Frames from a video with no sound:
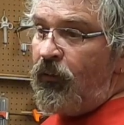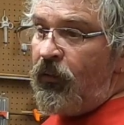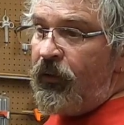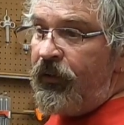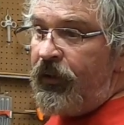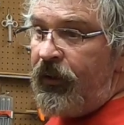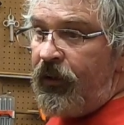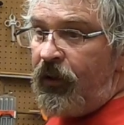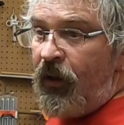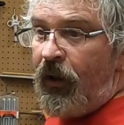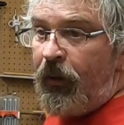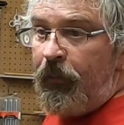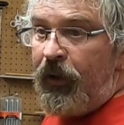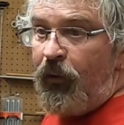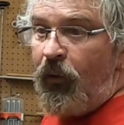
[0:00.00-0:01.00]
With the
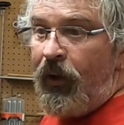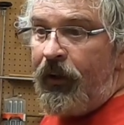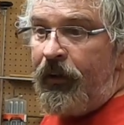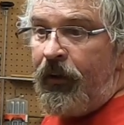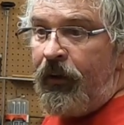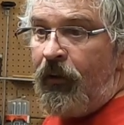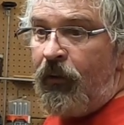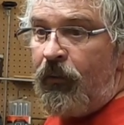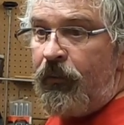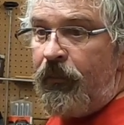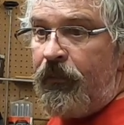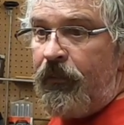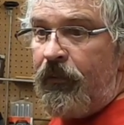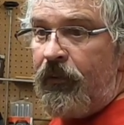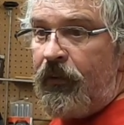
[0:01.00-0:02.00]
economy right now,
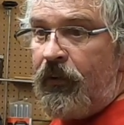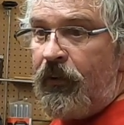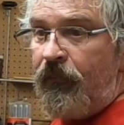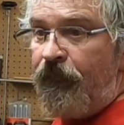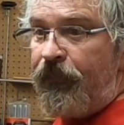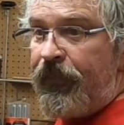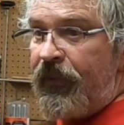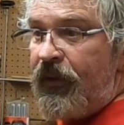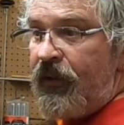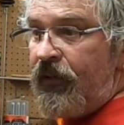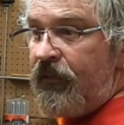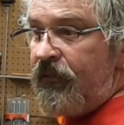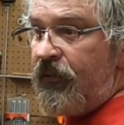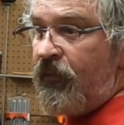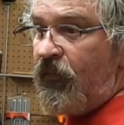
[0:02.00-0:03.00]

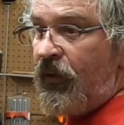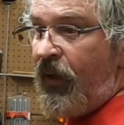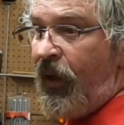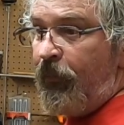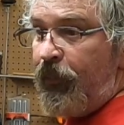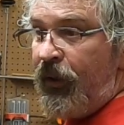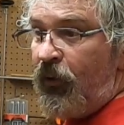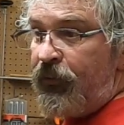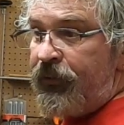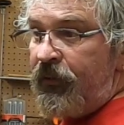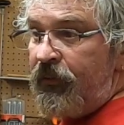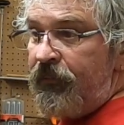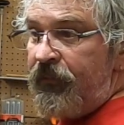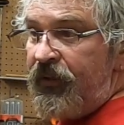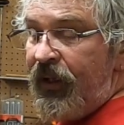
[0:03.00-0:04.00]
I built
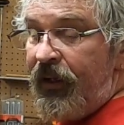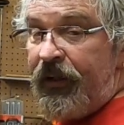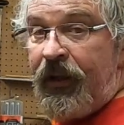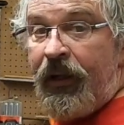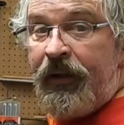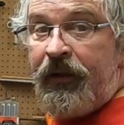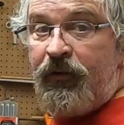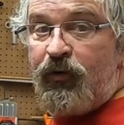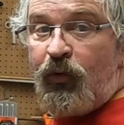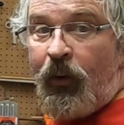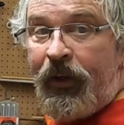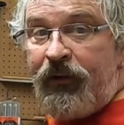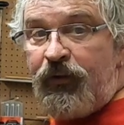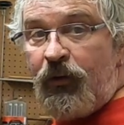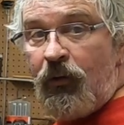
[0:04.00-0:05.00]
a dedicated
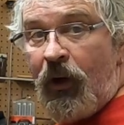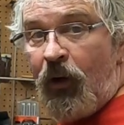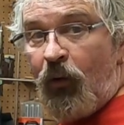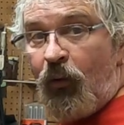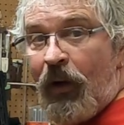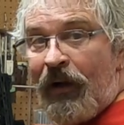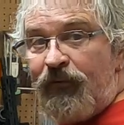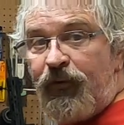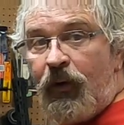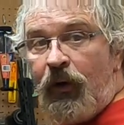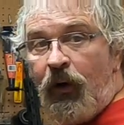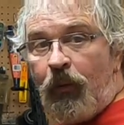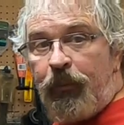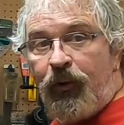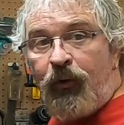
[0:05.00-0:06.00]
22 long rifle
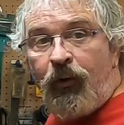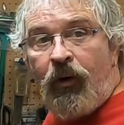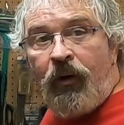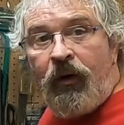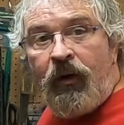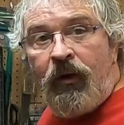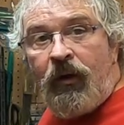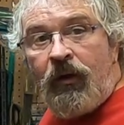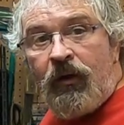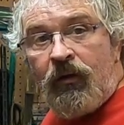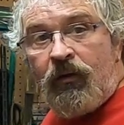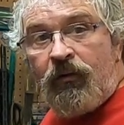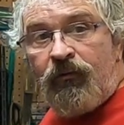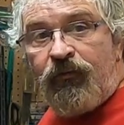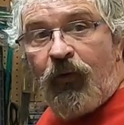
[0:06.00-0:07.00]
upper
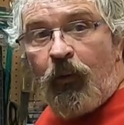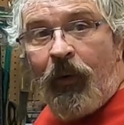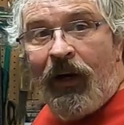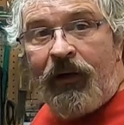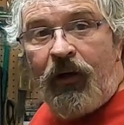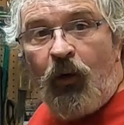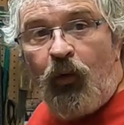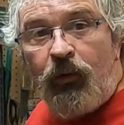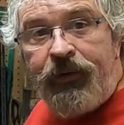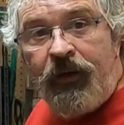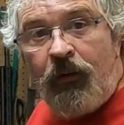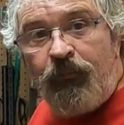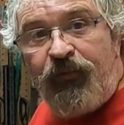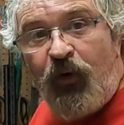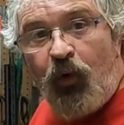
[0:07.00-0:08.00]
for my Colt
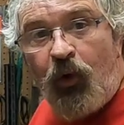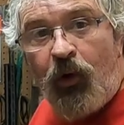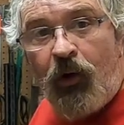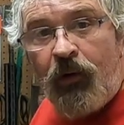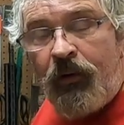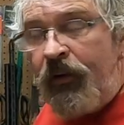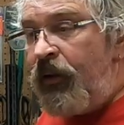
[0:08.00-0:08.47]
M4.